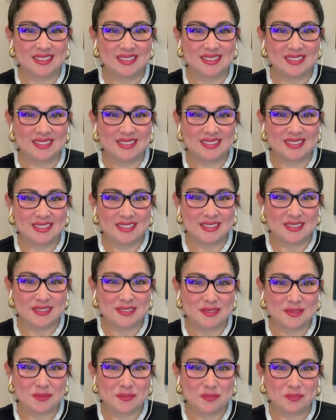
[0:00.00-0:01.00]

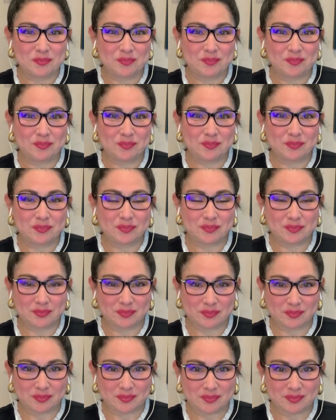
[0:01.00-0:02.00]

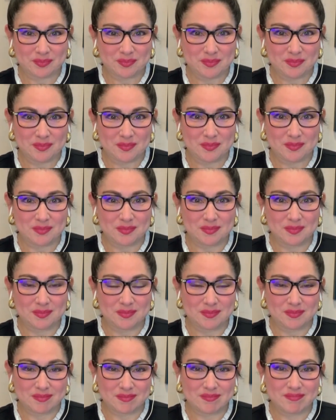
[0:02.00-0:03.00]

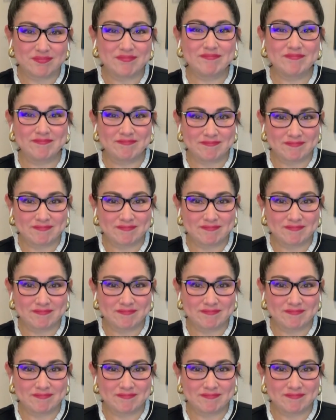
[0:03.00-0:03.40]
[no speech]